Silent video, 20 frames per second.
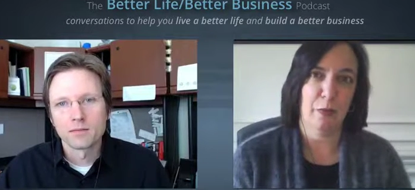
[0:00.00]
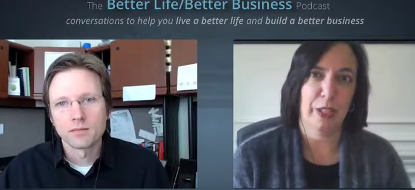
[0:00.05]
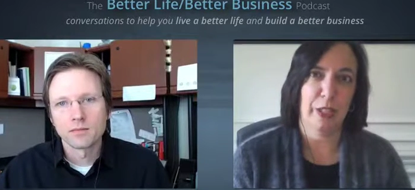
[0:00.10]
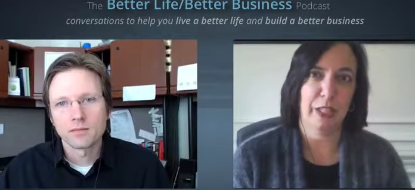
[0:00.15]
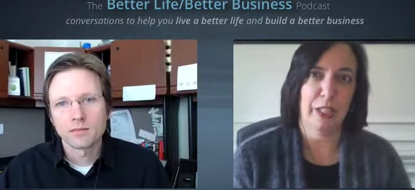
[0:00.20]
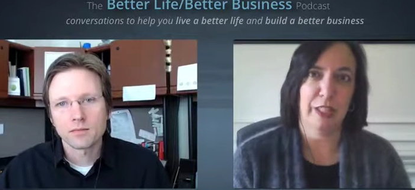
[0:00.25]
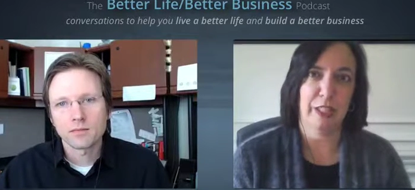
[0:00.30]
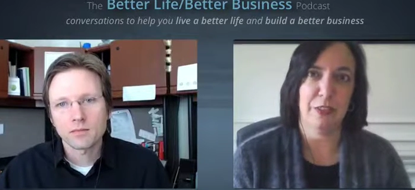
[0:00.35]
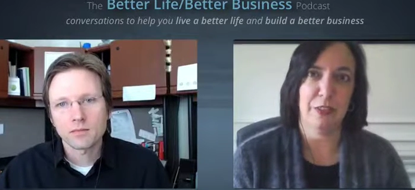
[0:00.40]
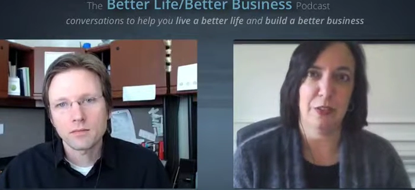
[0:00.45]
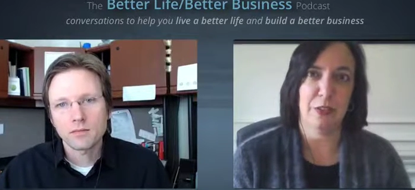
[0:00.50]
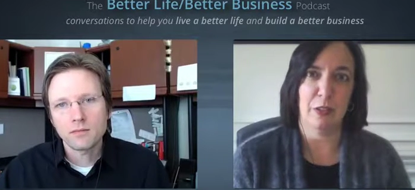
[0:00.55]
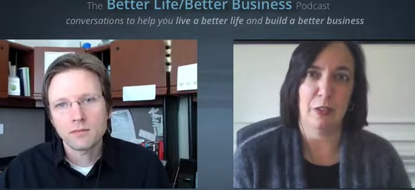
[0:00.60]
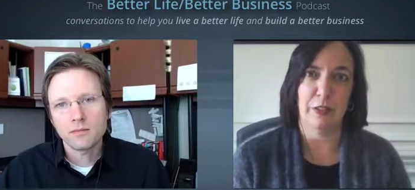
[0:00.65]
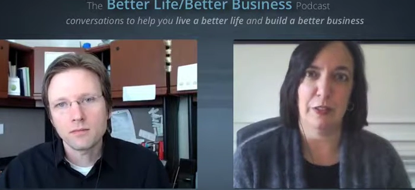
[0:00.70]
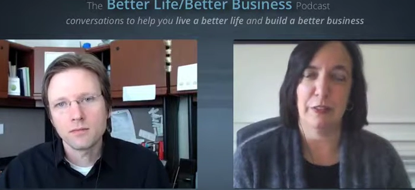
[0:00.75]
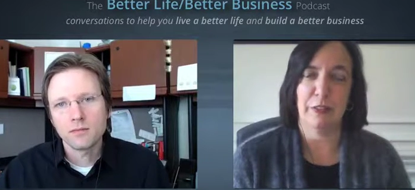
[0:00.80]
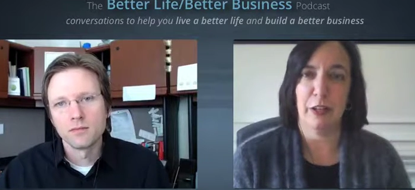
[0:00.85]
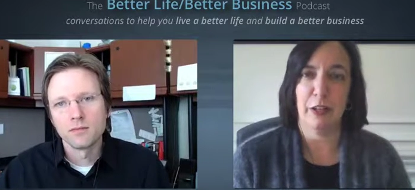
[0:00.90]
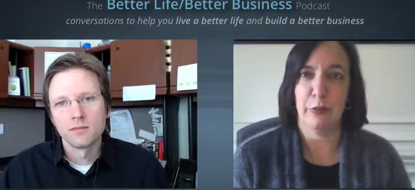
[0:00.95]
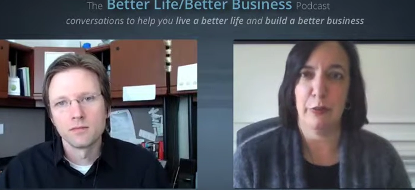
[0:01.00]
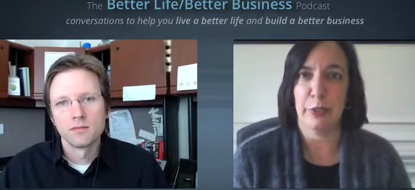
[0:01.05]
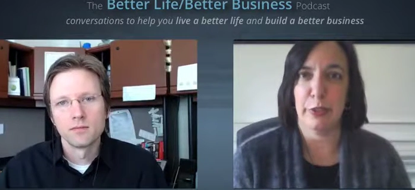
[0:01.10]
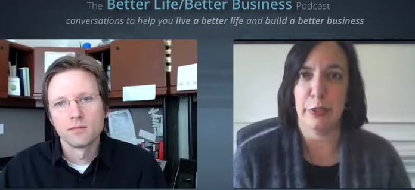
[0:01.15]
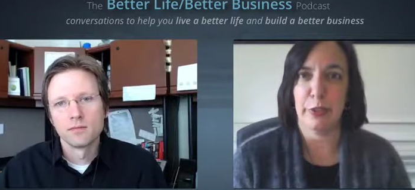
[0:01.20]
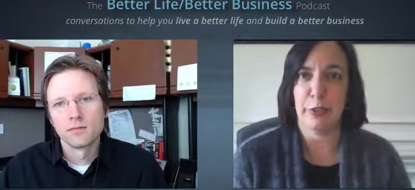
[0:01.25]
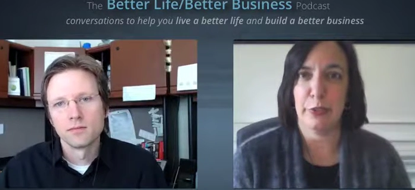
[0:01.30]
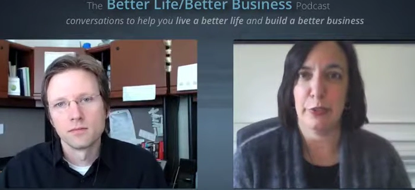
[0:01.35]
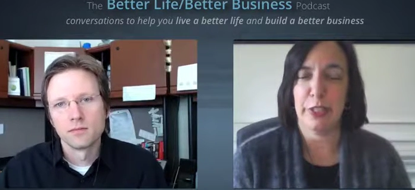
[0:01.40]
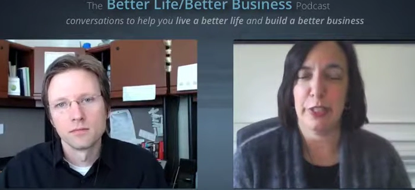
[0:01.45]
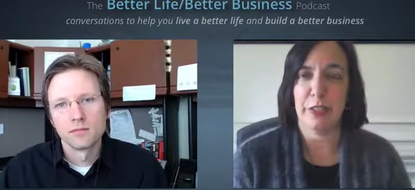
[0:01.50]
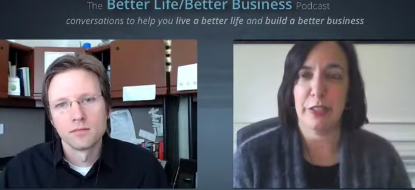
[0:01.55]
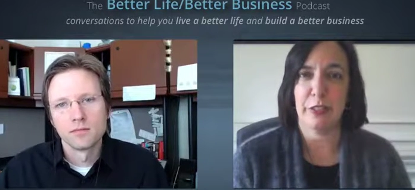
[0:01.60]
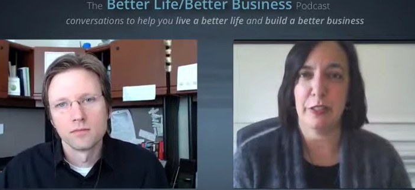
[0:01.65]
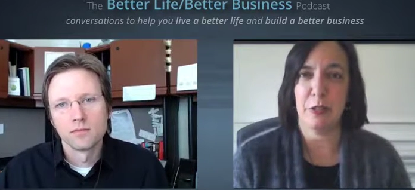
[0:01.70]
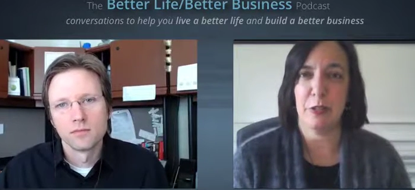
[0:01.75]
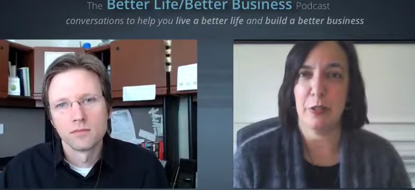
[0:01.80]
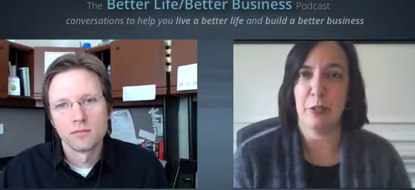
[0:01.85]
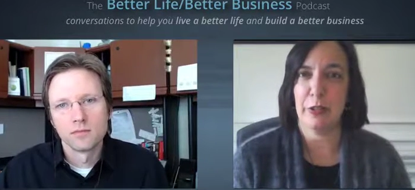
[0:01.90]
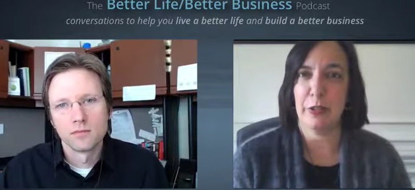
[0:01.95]
Speaker 1: we list all of our retreats
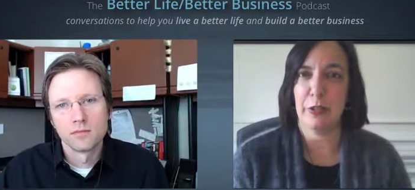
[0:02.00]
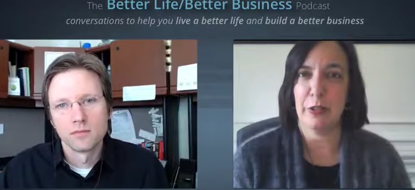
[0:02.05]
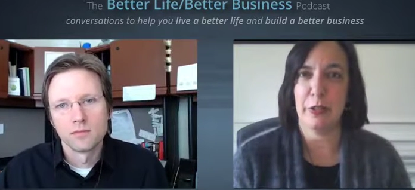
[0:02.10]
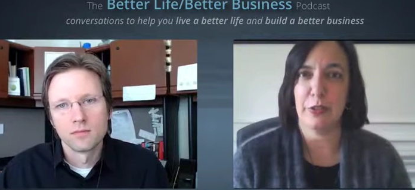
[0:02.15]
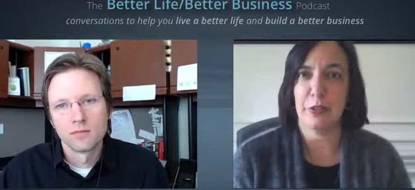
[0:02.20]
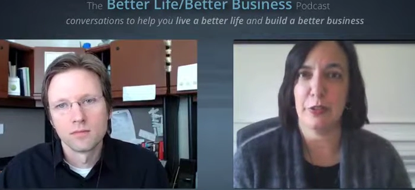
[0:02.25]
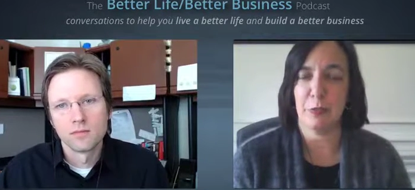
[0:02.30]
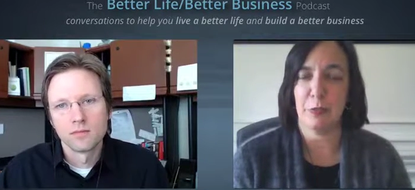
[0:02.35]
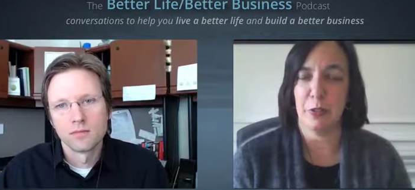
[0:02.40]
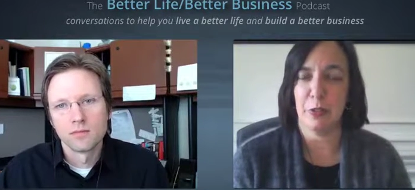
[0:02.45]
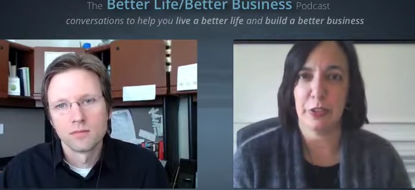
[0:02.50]
and courses and